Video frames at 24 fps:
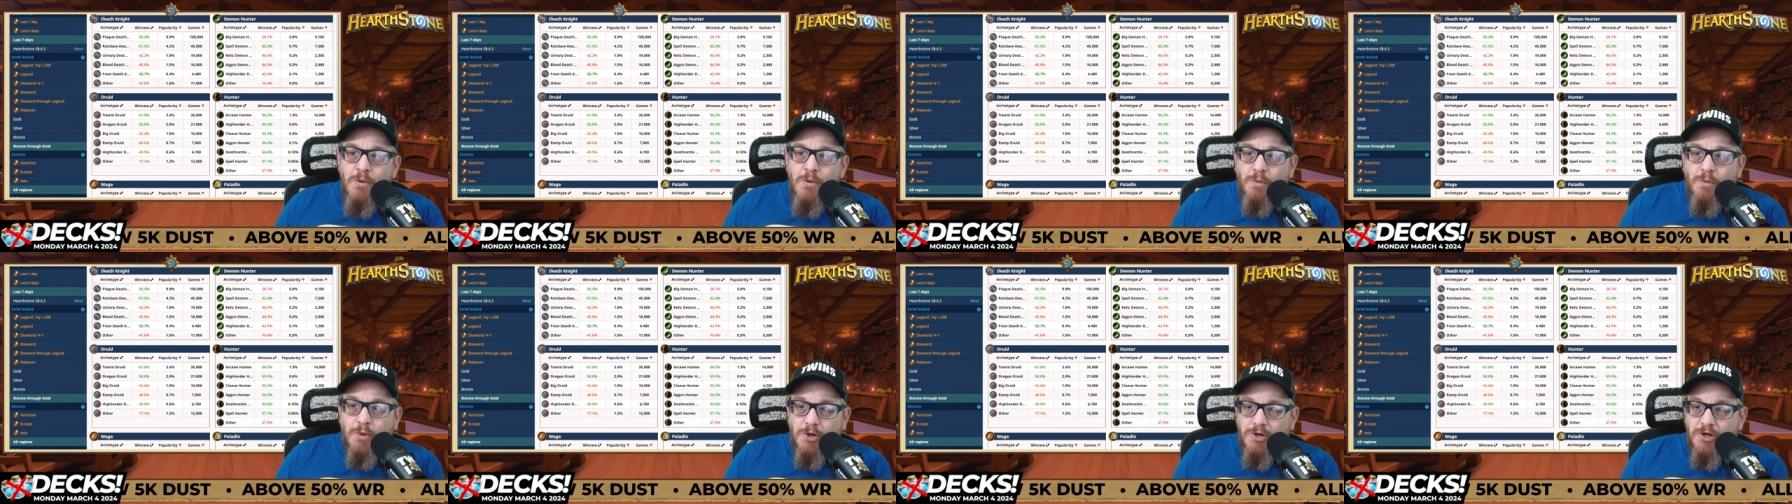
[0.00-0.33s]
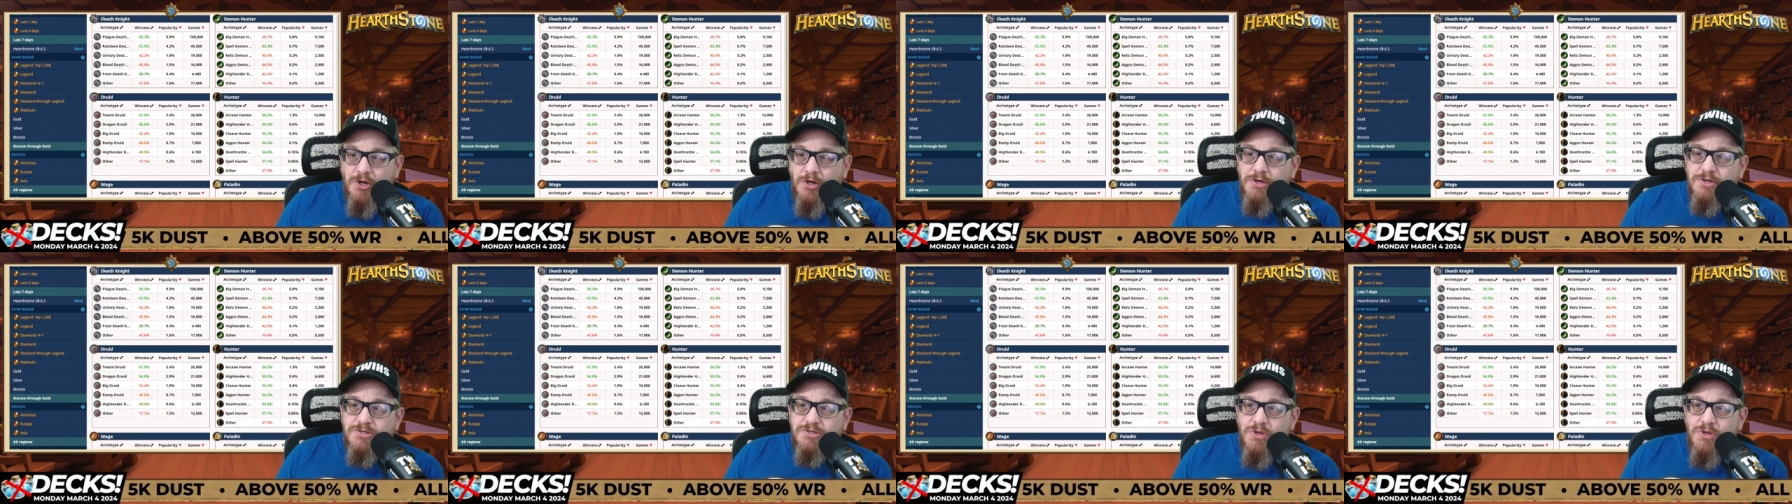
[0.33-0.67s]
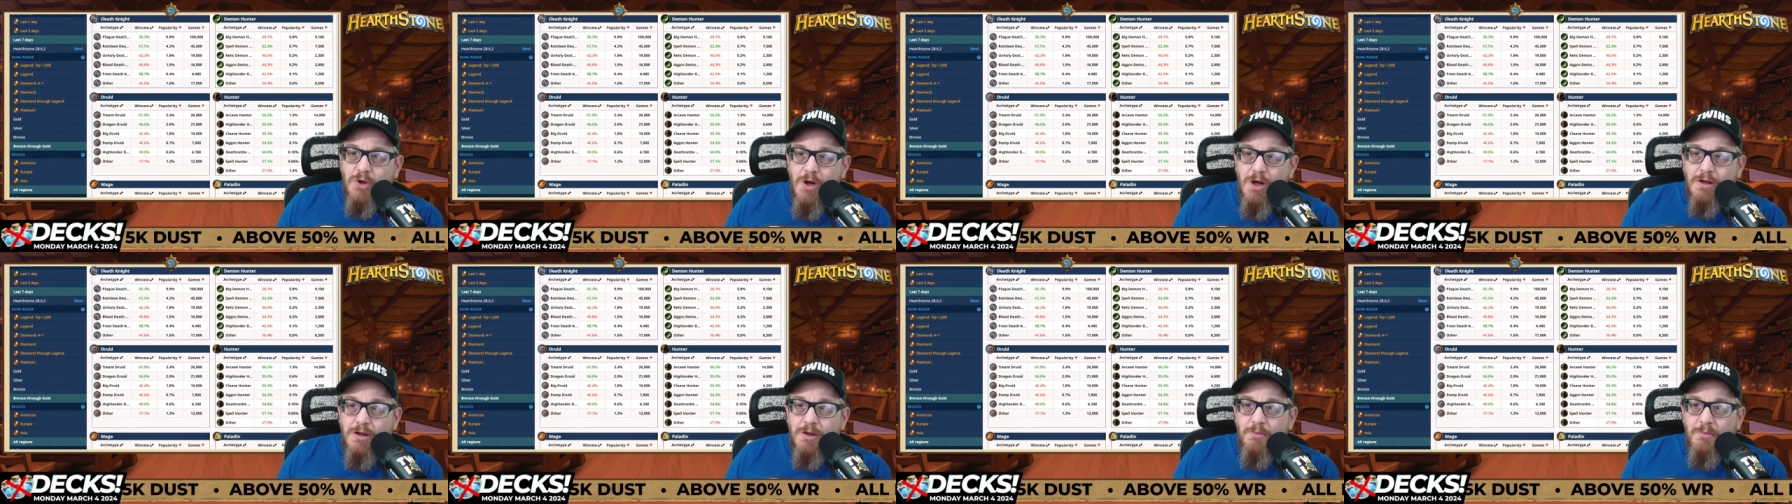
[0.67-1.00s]
we're gonna
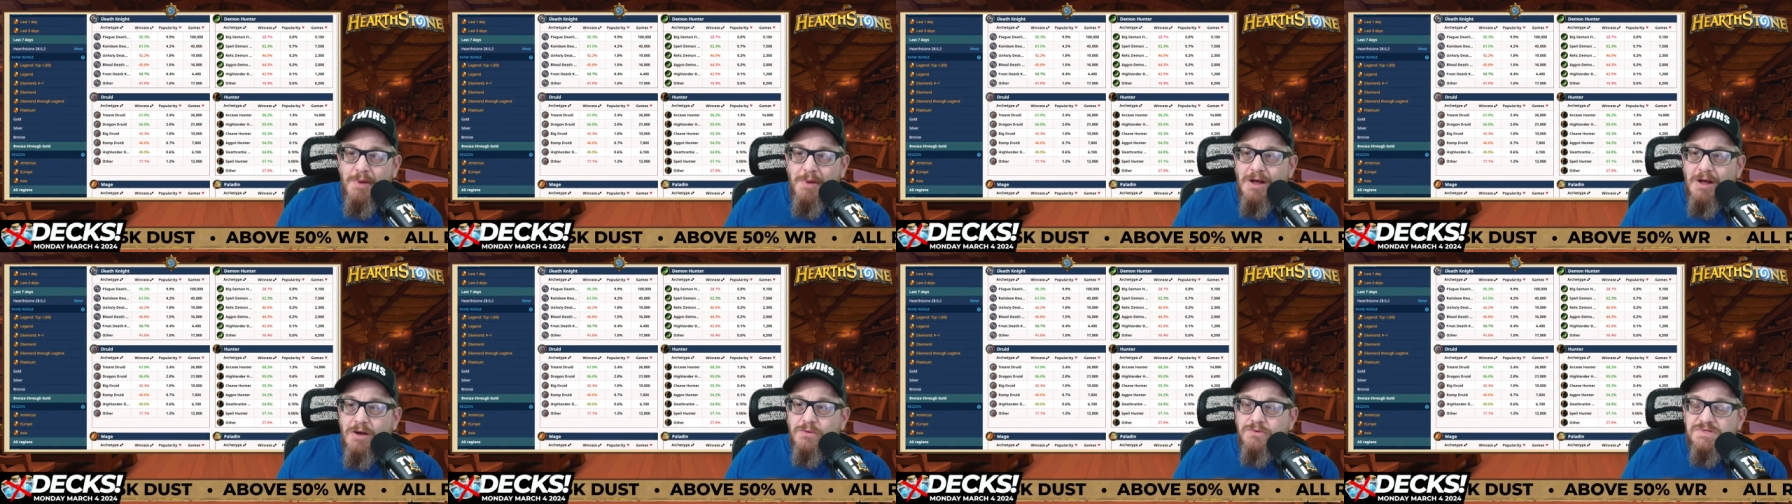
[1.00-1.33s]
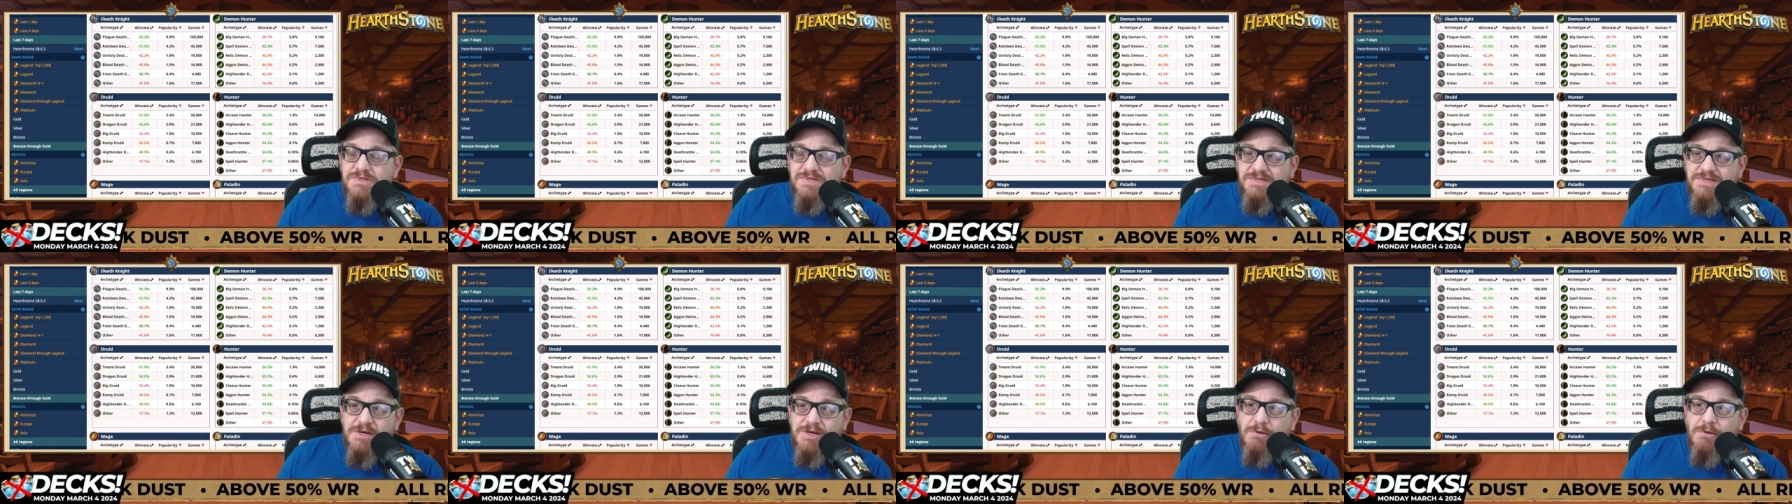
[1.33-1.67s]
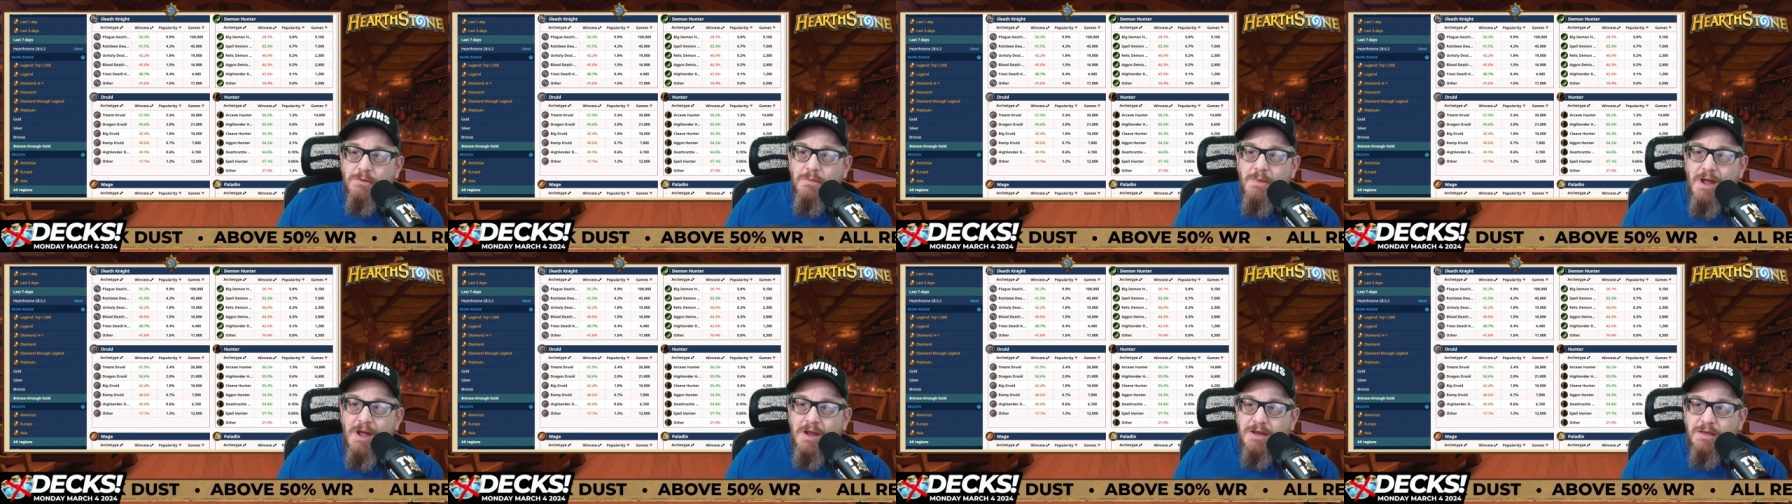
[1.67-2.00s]
talk about
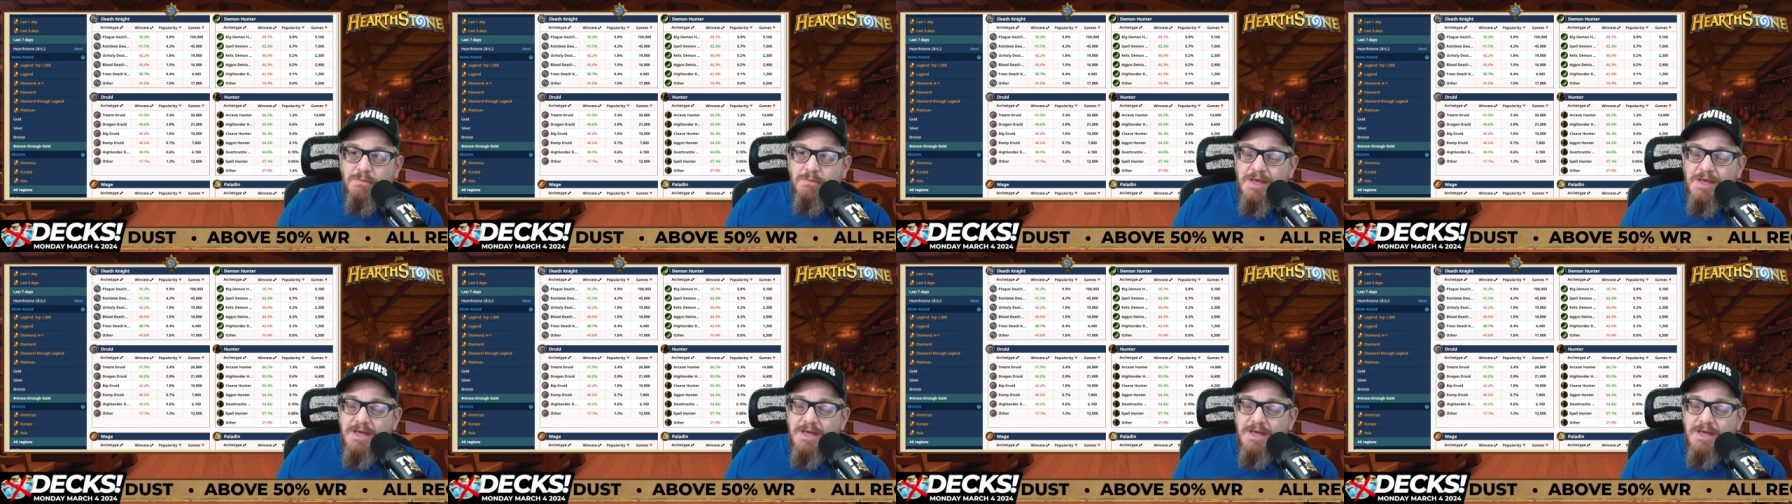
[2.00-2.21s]
Secret Mining